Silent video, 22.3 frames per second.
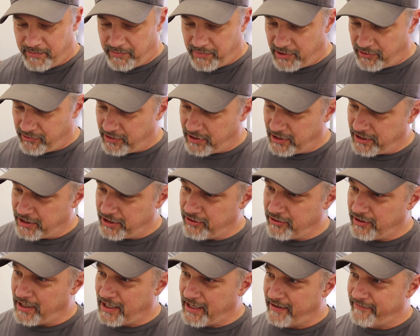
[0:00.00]
but what I
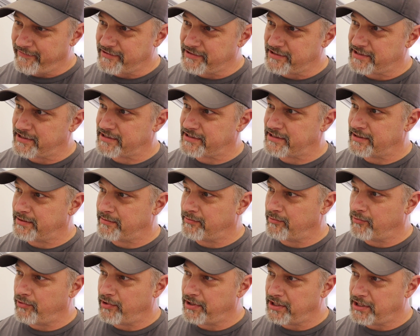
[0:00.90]
do have is just
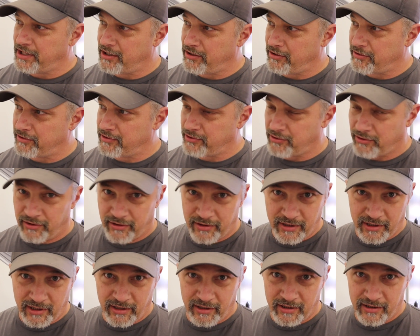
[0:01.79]
some window and door
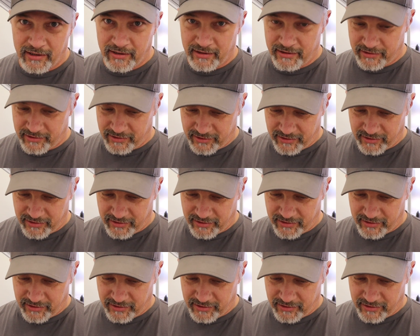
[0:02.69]
caulk.